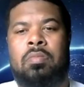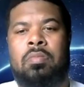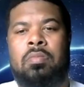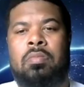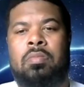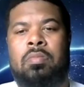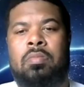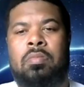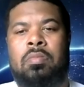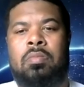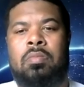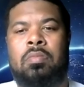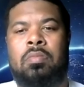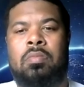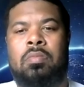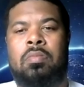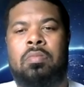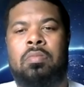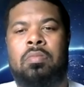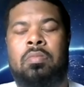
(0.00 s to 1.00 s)

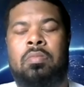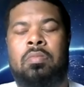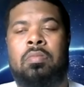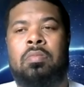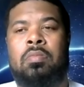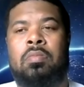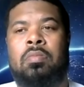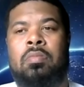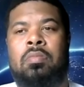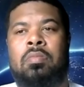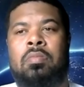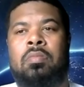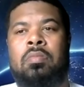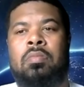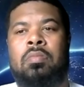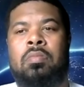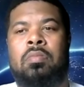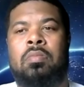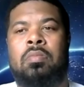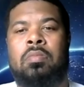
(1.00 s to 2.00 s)

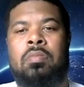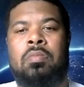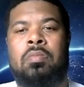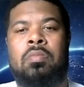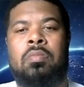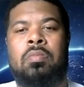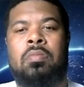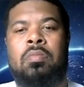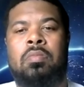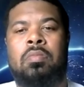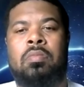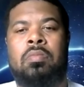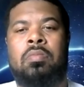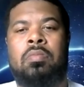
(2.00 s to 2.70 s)
[no speech]